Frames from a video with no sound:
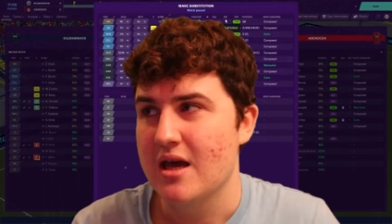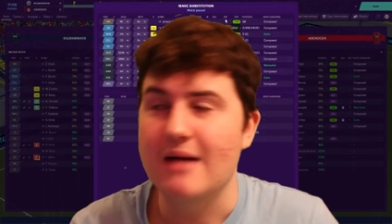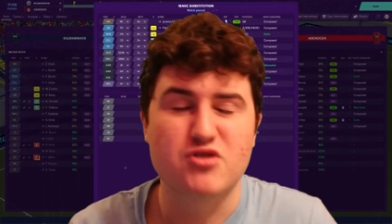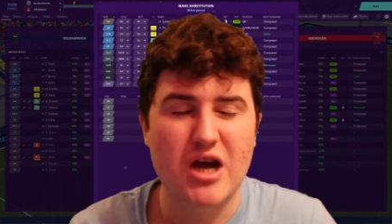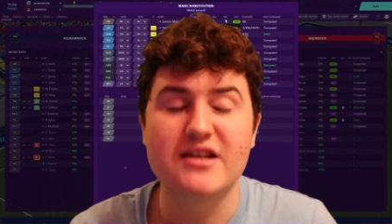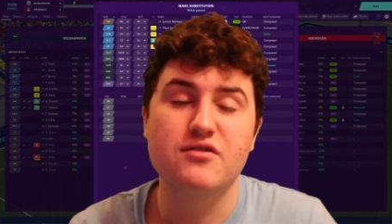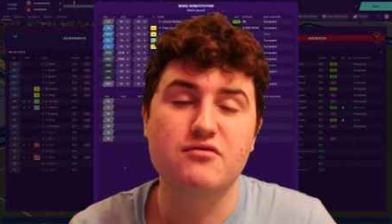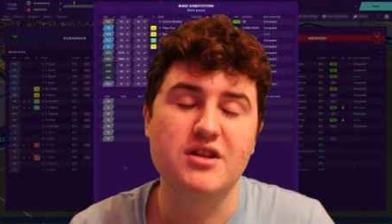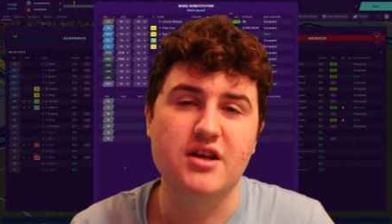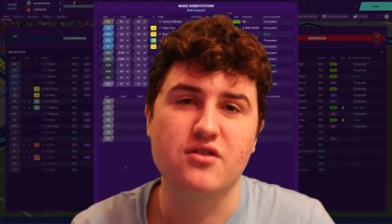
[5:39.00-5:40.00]
I'm trying to
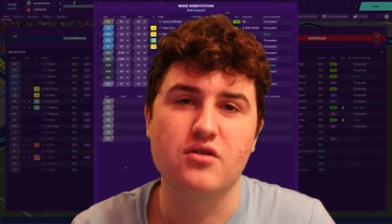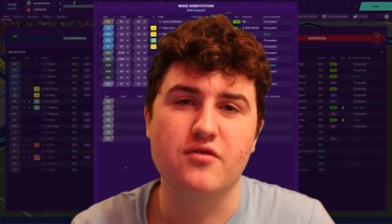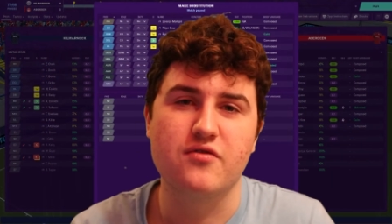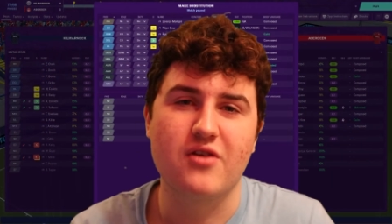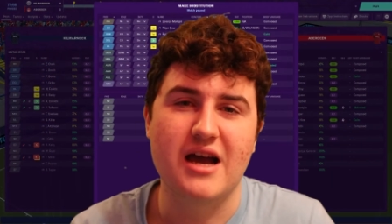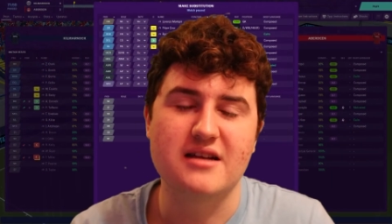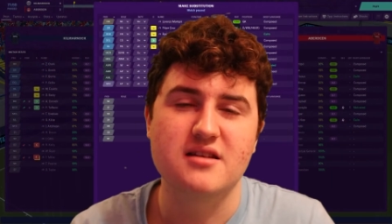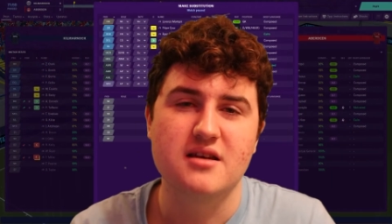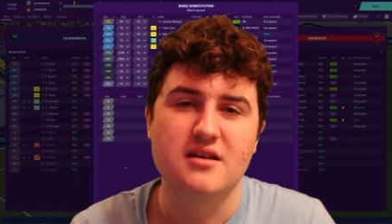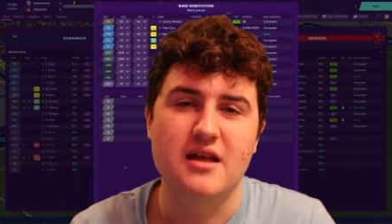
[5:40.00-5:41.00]
really ignore the
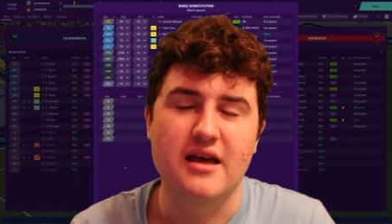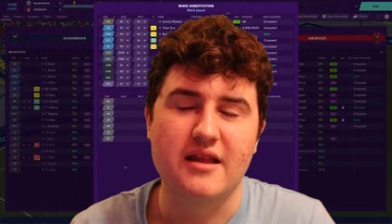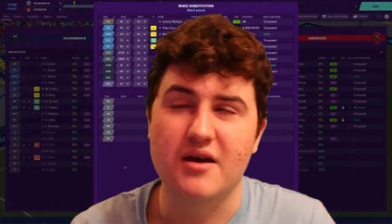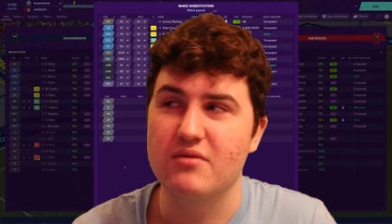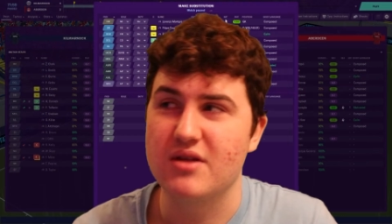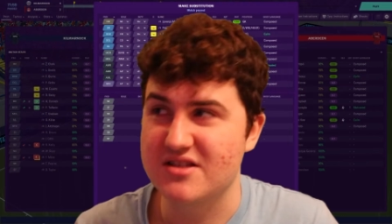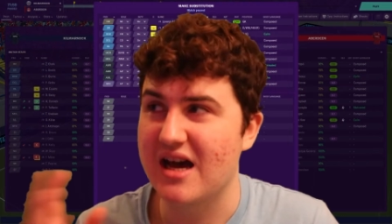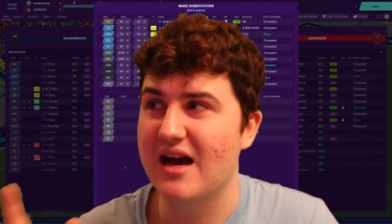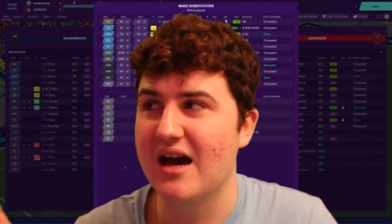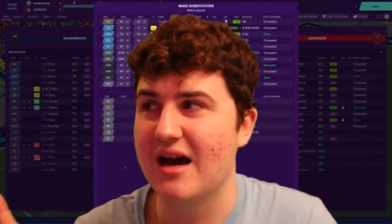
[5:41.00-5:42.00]
fact uh, that it's
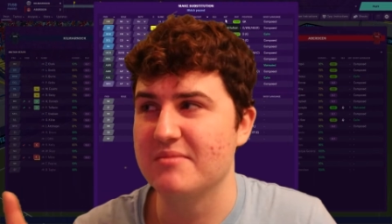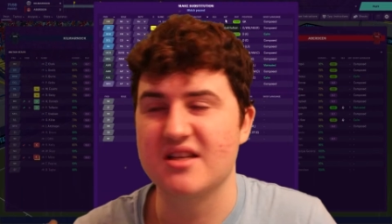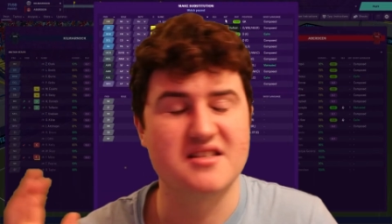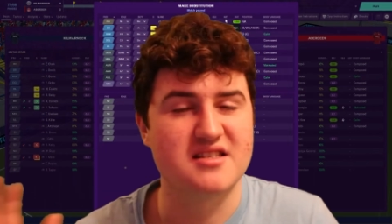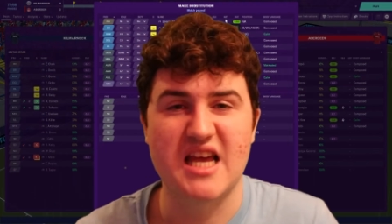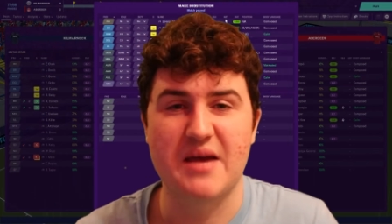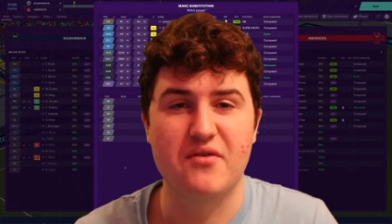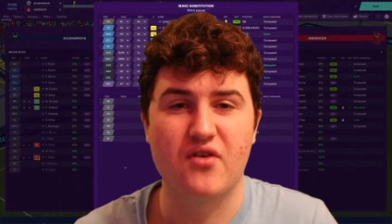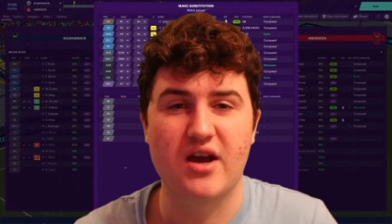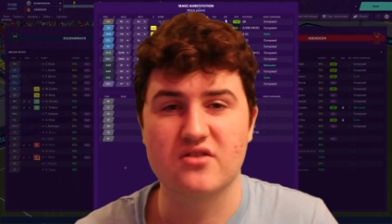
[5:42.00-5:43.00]
at Hampden. It's a
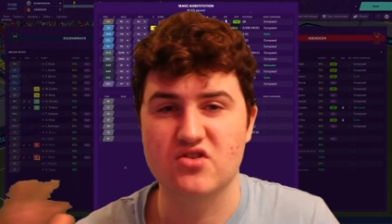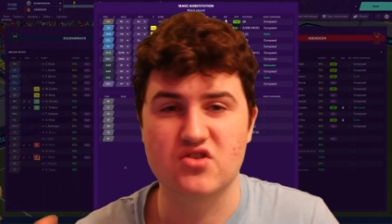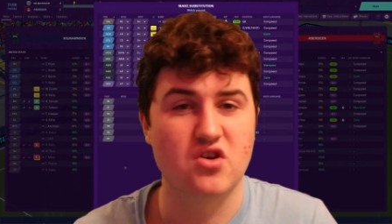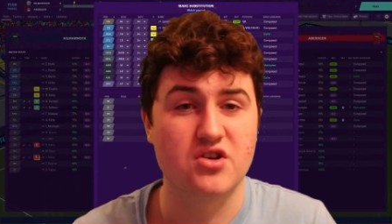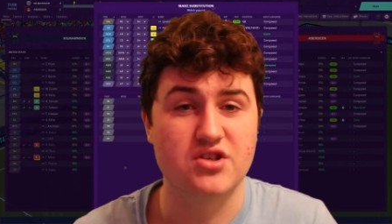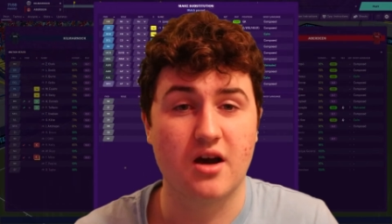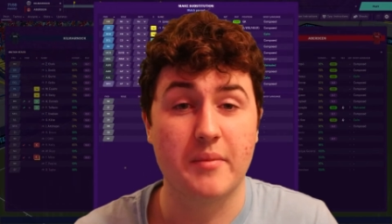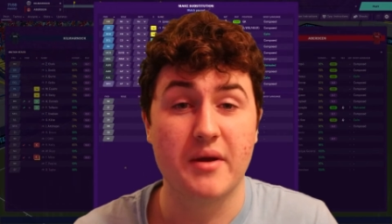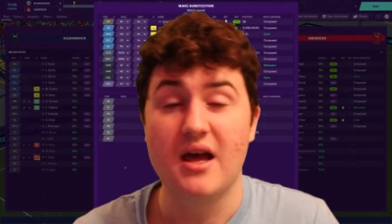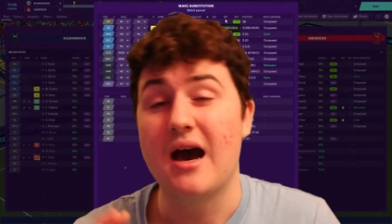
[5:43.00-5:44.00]
semi-final. It's the Scottish
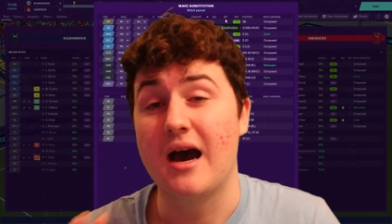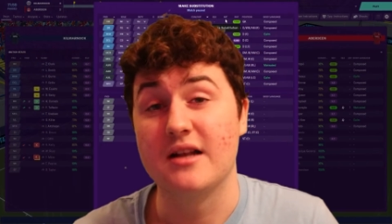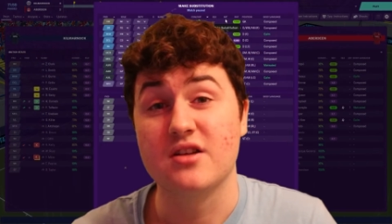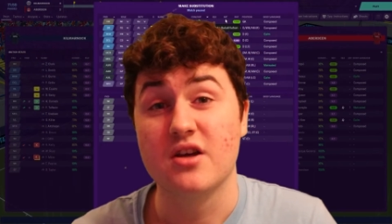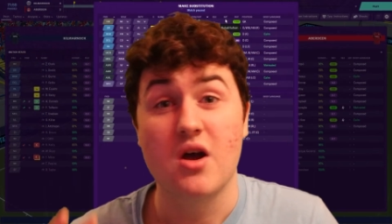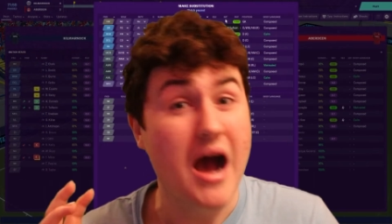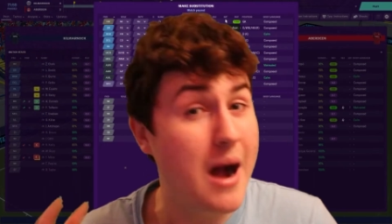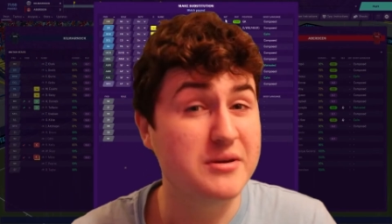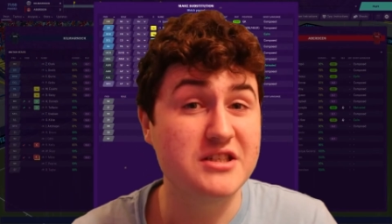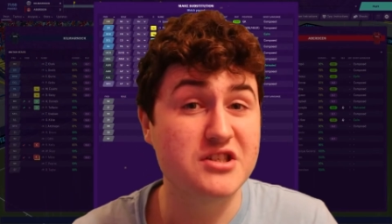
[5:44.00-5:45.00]
Cup. And
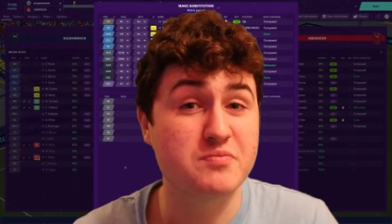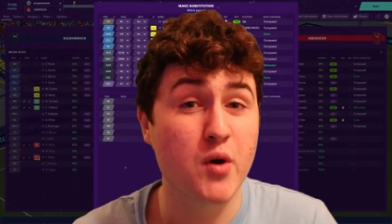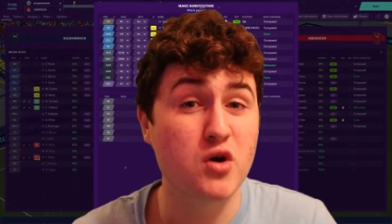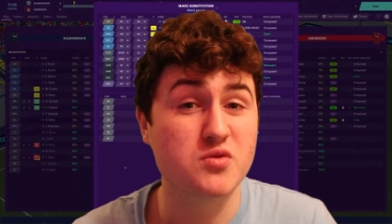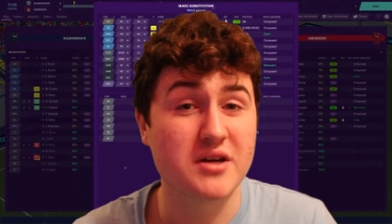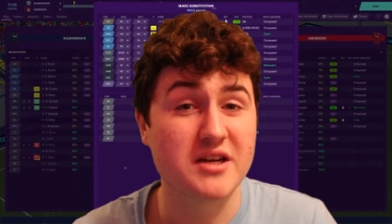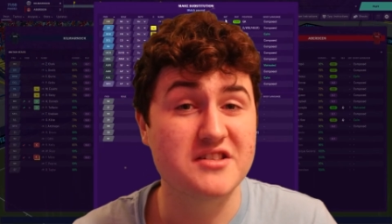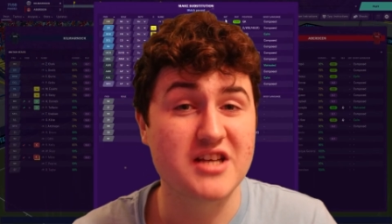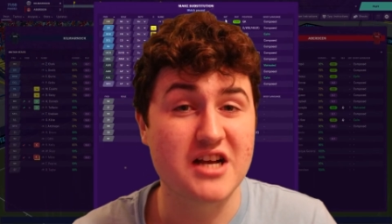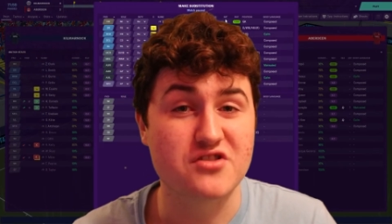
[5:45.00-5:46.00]
Aberdeen just bottled one in
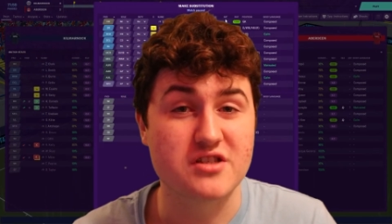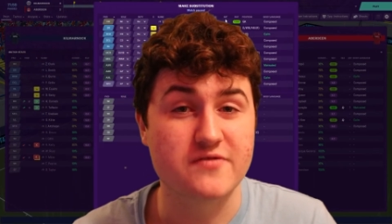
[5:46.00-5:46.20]
disastrous